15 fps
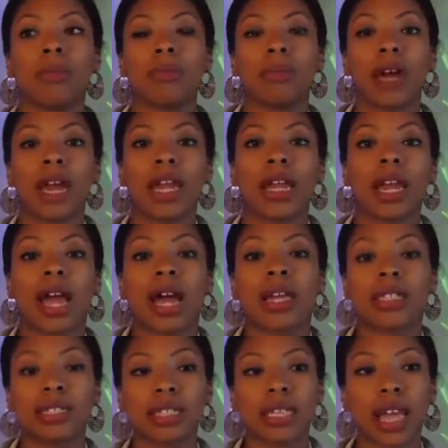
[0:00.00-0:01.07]
And
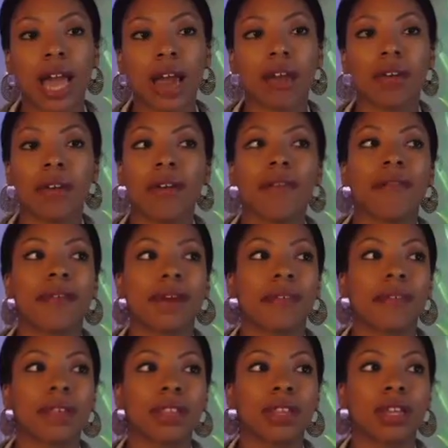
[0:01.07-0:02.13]
honestly, I don't know if I
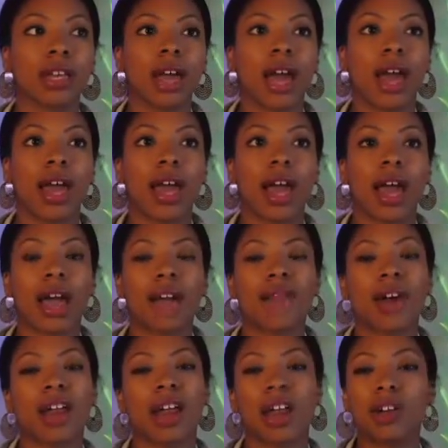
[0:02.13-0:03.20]
really,
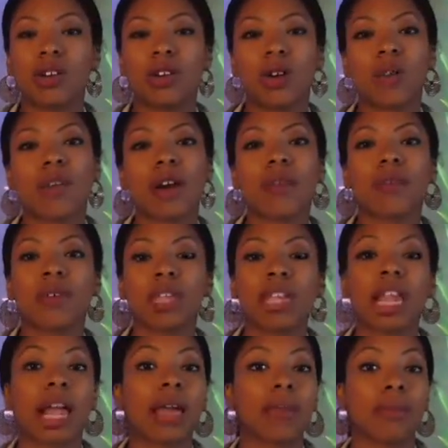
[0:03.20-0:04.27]
I don't know if I really
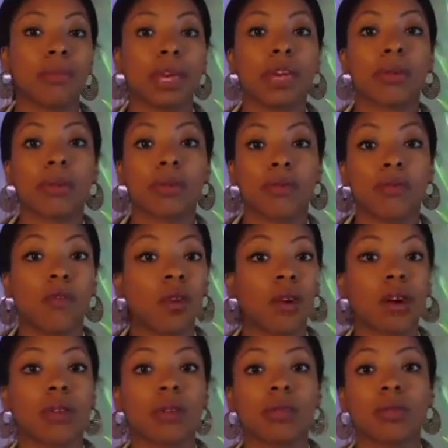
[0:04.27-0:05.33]
like Meek for
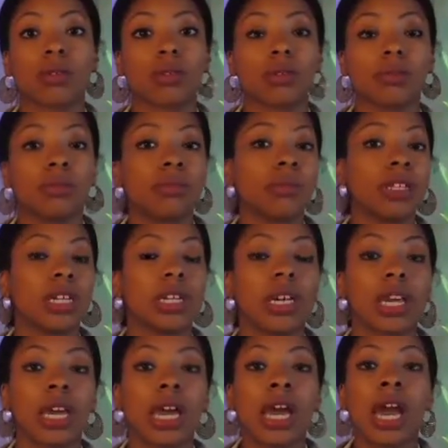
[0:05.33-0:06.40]

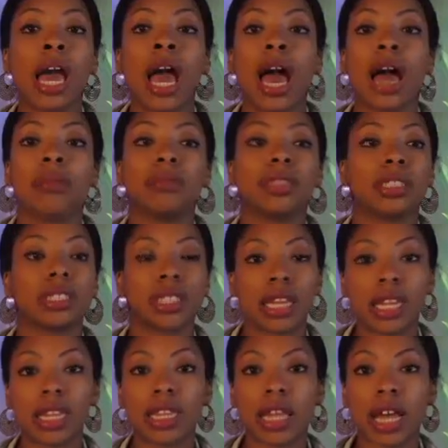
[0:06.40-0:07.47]
Nicki. I'm just
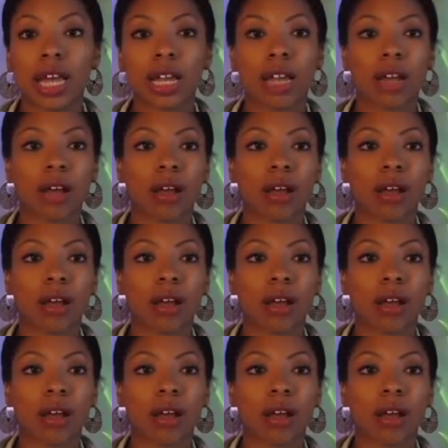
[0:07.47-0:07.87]
saying that.